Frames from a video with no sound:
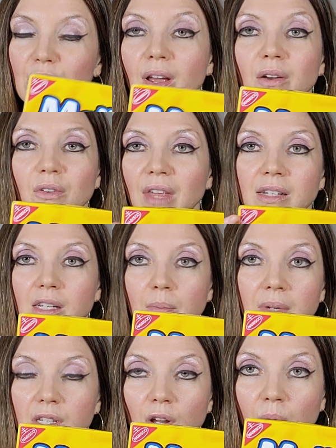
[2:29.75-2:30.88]
So I don't know if that's
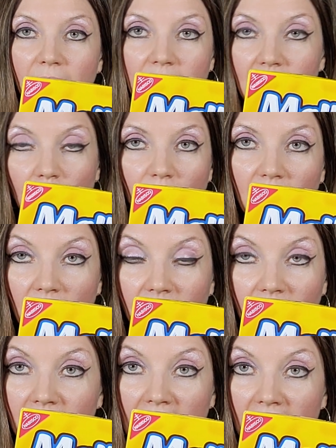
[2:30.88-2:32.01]
Nabisco messing with the
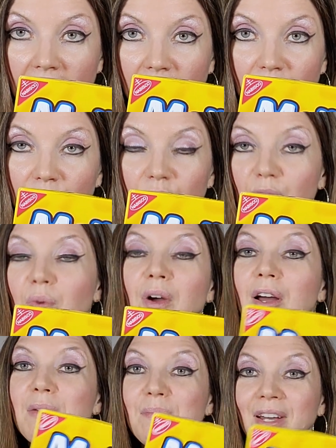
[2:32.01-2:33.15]
Canadians or
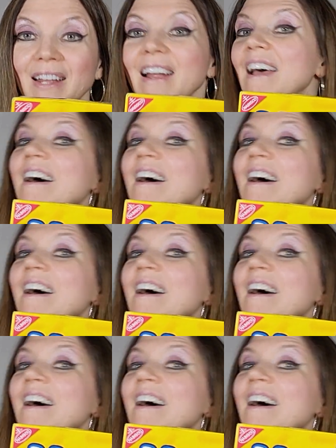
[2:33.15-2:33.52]
what, but